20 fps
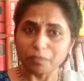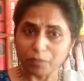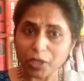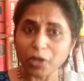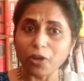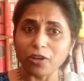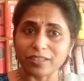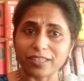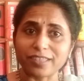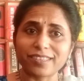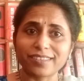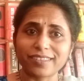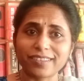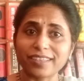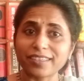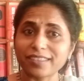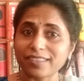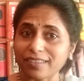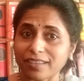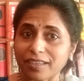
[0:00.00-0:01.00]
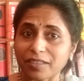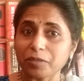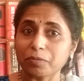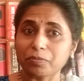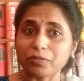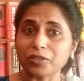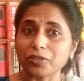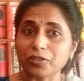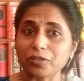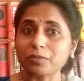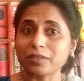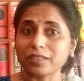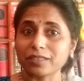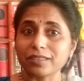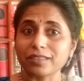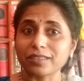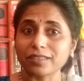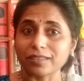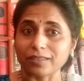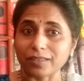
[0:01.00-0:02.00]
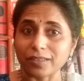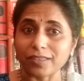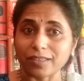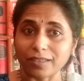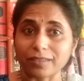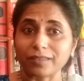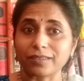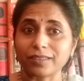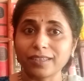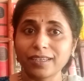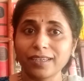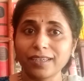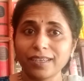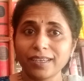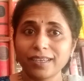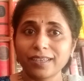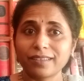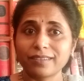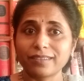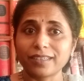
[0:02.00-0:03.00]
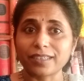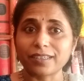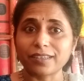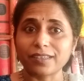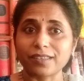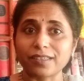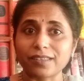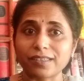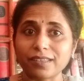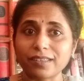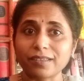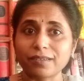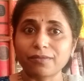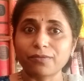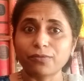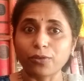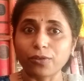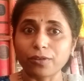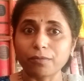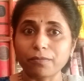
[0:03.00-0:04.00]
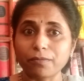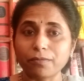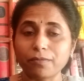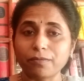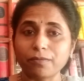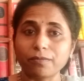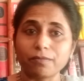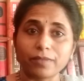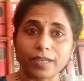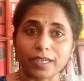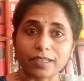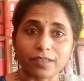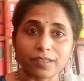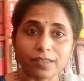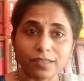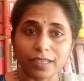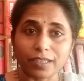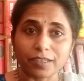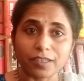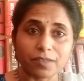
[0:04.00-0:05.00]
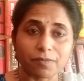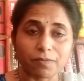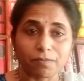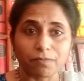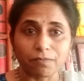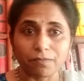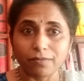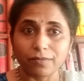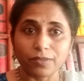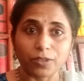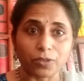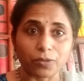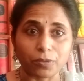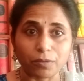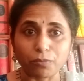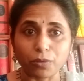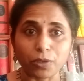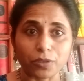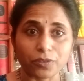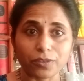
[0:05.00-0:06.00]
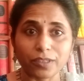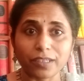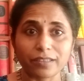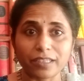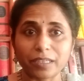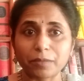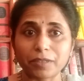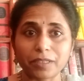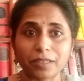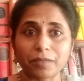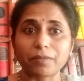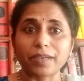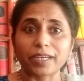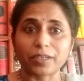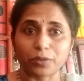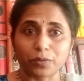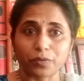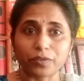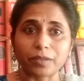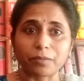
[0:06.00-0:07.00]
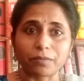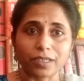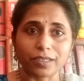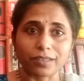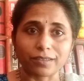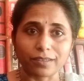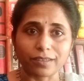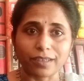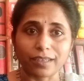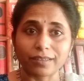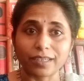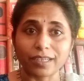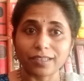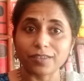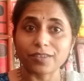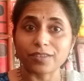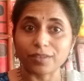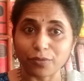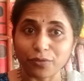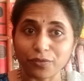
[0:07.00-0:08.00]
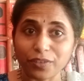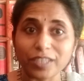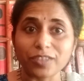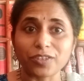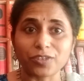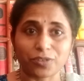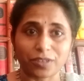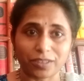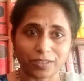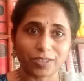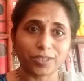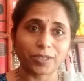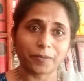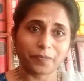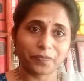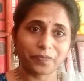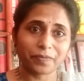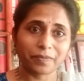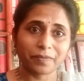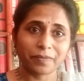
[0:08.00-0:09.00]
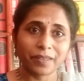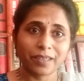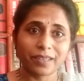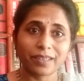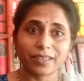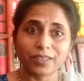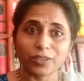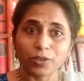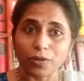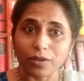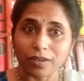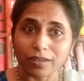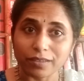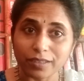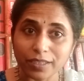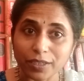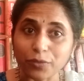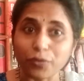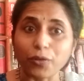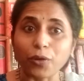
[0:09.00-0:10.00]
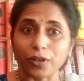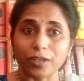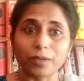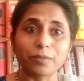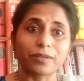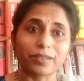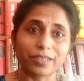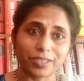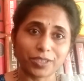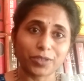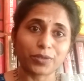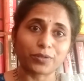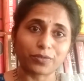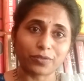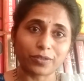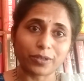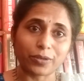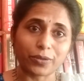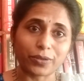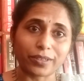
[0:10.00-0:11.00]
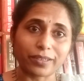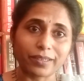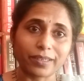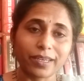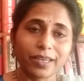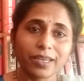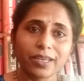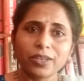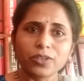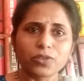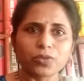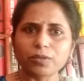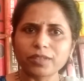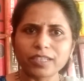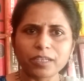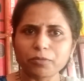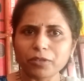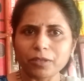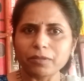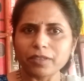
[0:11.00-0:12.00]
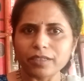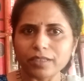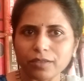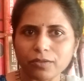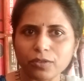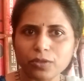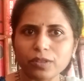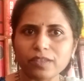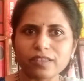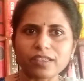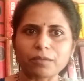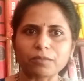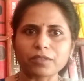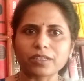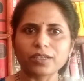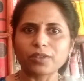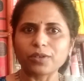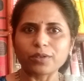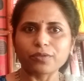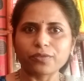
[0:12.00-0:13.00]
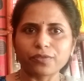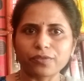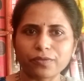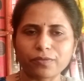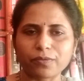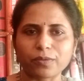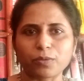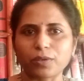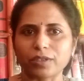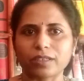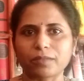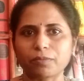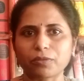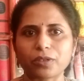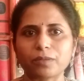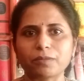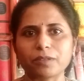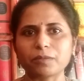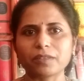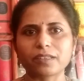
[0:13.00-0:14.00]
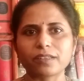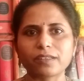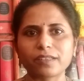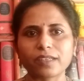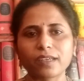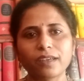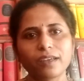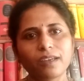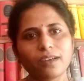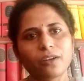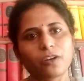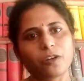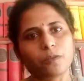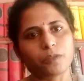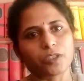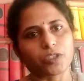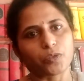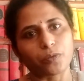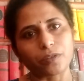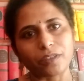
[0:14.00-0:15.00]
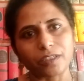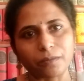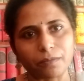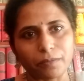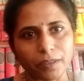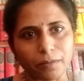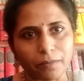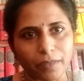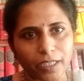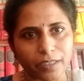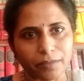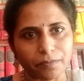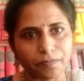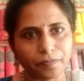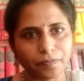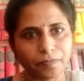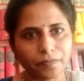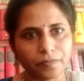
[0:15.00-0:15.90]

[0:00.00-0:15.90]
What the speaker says: because there's another predominant concern that is bothering them at the back of their mind. That is the fee structure, the affordability of the lawyer. So they'll probably give you a summary of what the problem is and say, how much would it be, madam?